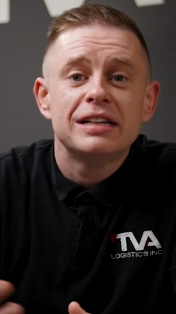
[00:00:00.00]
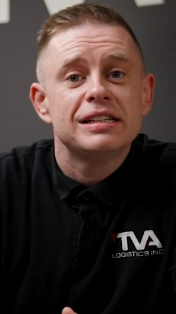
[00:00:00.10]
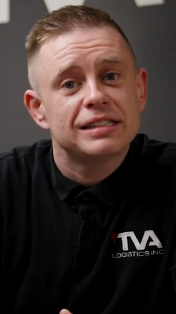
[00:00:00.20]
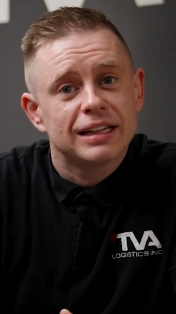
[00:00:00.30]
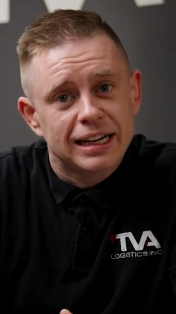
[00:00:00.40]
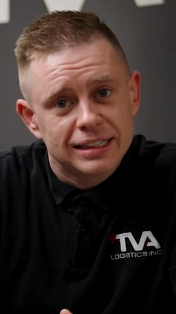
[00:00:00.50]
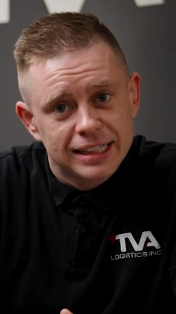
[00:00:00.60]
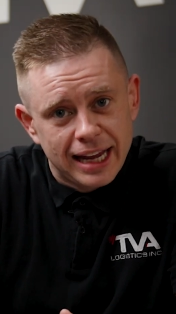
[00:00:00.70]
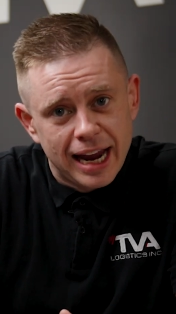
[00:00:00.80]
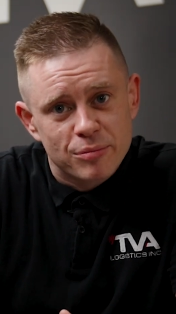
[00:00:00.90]
select
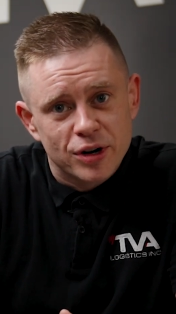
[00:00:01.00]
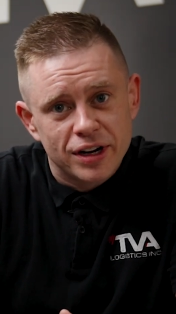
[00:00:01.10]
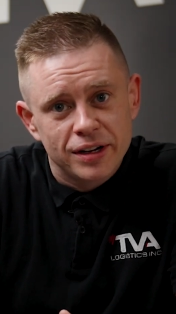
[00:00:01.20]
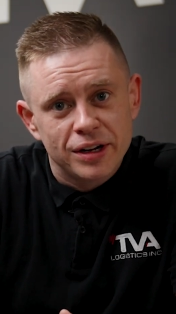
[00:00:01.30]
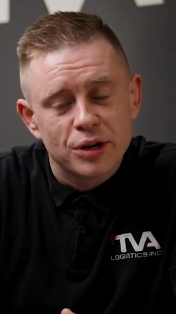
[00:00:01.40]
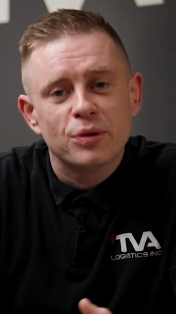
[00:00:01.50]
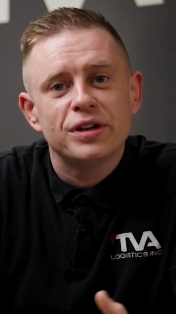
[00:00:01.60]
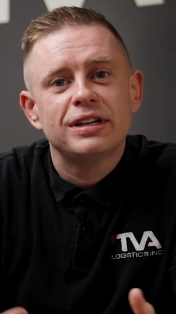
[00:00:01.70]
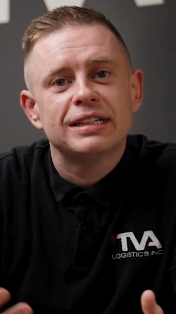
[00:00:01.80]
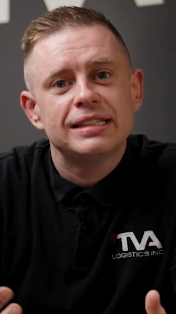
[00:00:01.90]
Camera, where
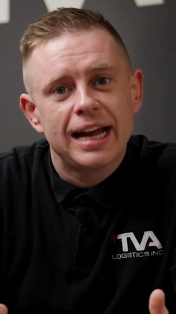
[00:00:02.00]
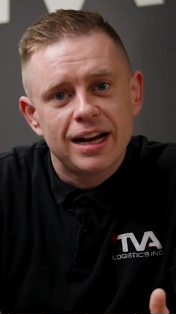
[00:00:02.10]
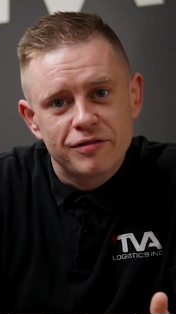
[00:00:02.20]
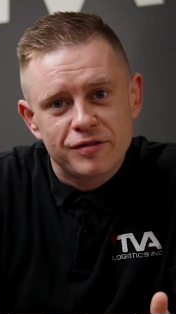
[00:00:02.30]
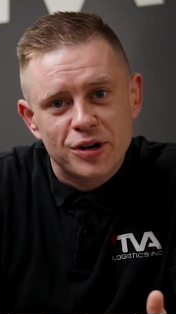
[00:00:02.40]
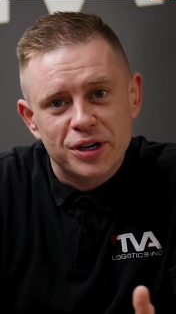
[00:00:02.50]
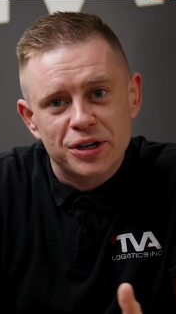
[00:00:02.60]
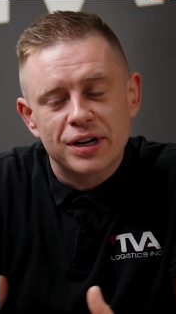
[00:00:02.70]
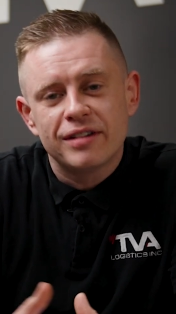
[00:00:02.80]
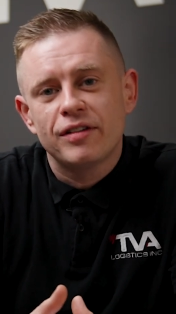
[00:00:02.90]
you can take a
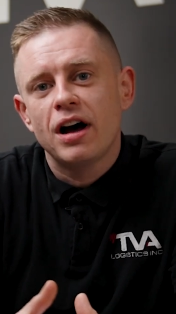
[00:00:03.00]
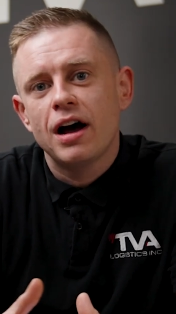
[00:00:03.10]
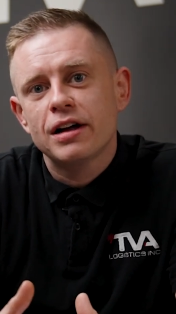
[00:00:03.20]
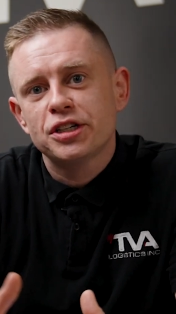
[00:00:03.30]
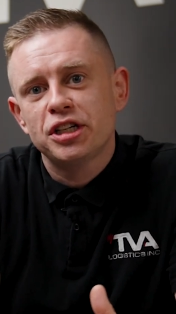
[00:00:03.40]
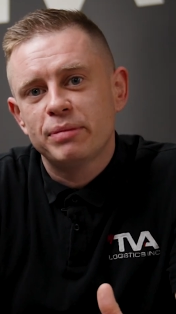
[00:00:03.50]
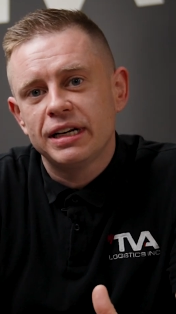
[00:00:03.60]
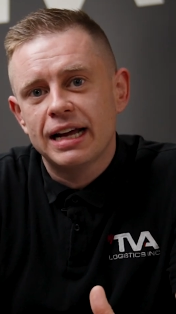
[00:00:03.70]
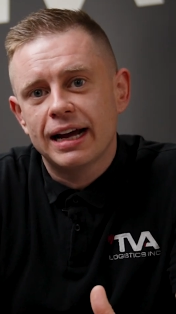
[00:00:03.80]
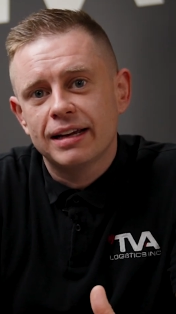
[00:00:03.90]
photo of all shipping
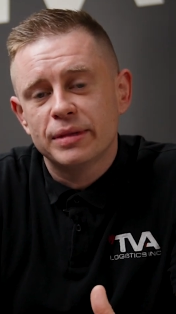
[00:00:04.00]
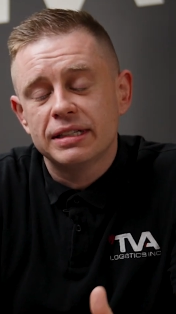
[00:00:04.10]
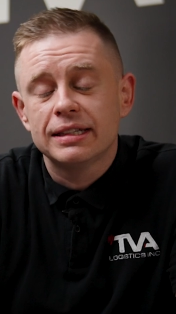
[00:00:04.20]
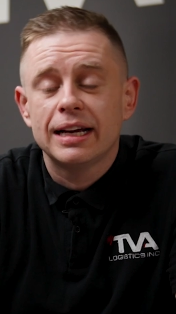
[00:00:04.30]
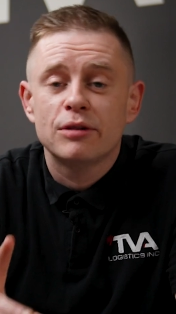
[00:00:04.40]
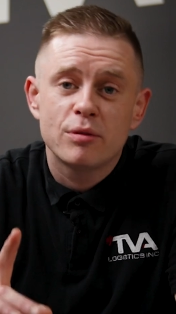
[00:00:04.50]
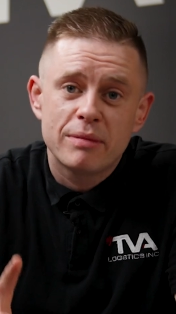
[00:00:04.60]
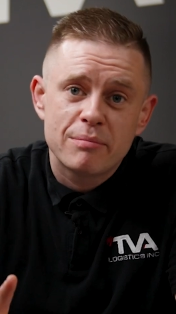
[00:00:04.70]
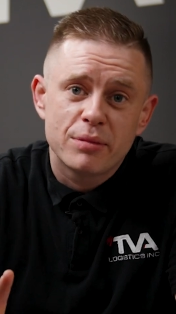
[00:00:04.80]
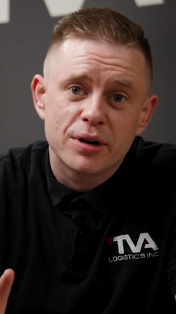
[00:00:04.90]
documents. And
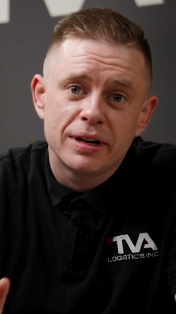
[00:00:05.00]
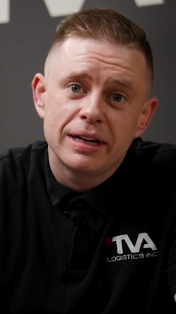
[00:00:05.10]
remember,